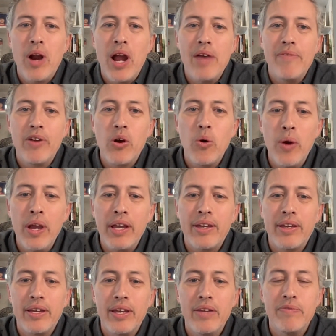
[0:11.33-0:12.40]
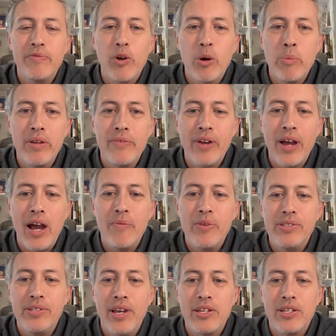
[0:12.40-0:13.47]
where I have a quick, informative
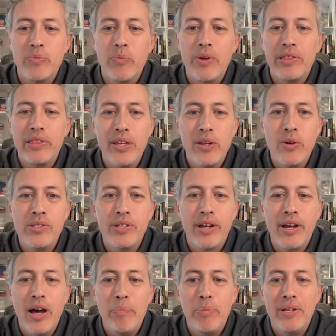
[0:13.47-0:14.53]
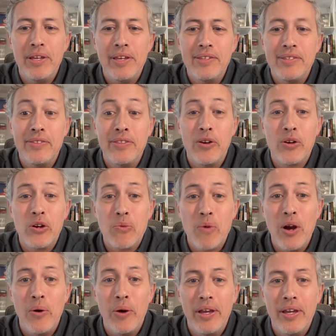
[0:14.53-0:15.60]
conversation with leaders at companies that are
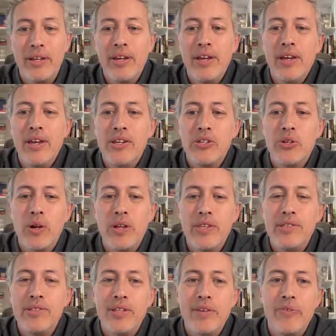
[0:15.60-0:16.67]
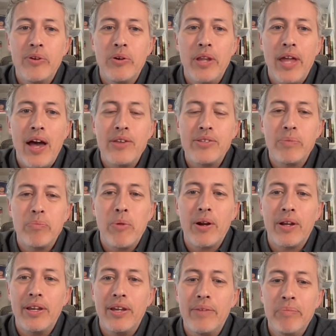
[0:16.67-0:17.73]
growing during this difficult housing
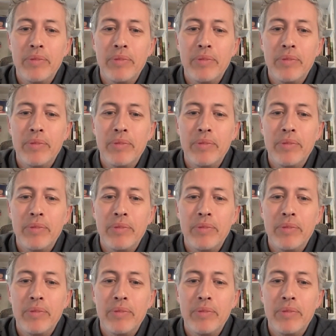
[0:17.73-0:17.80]
market.